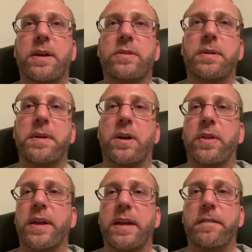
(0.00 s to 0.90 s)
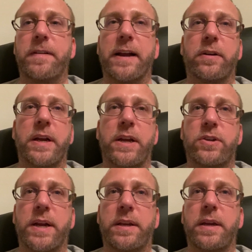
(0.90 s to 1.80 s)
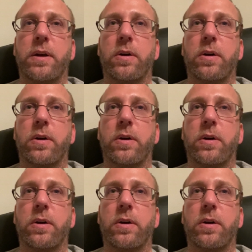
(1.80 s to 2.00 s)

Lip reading: There's something called the HIT factor, HIT,